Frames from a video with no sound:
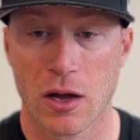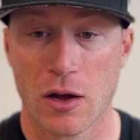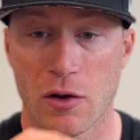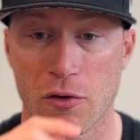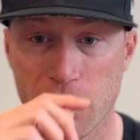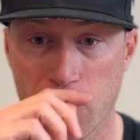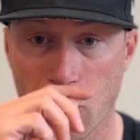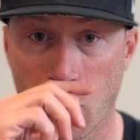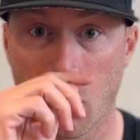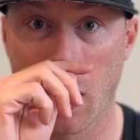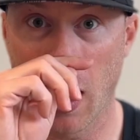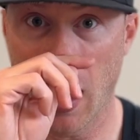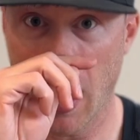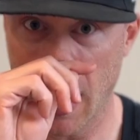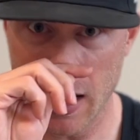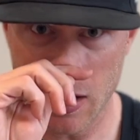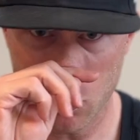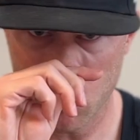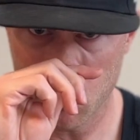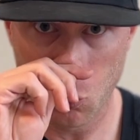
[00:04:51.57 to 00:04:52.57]
for
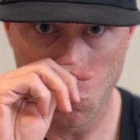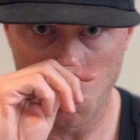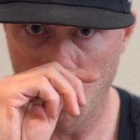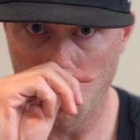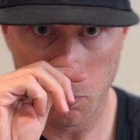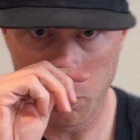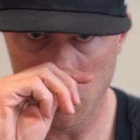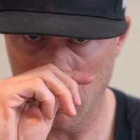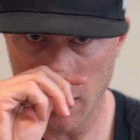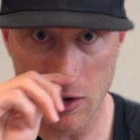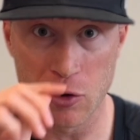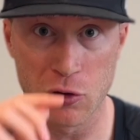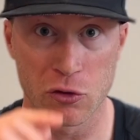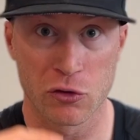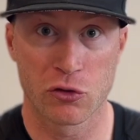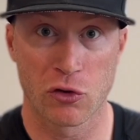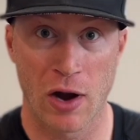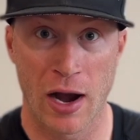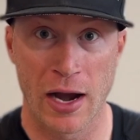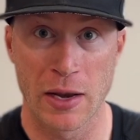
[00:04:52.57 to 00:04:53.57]
high school players
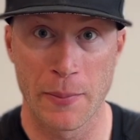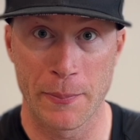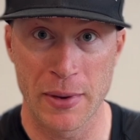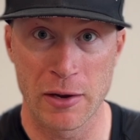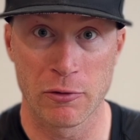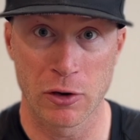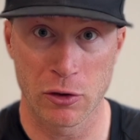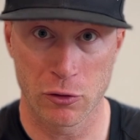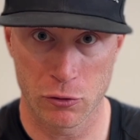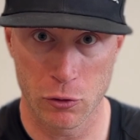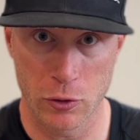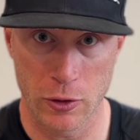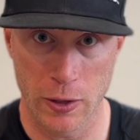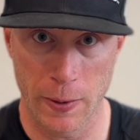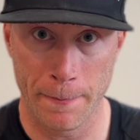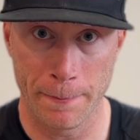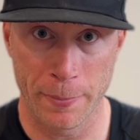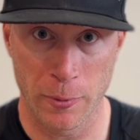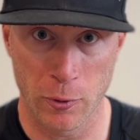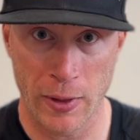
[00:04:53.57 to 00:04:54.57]
trying to be
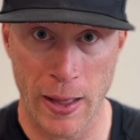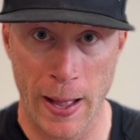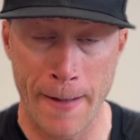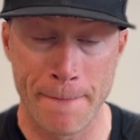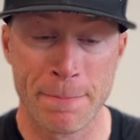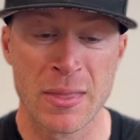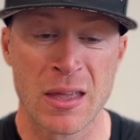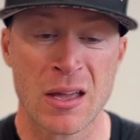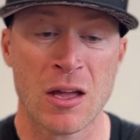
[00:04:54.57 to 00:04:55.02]
recruited, okay?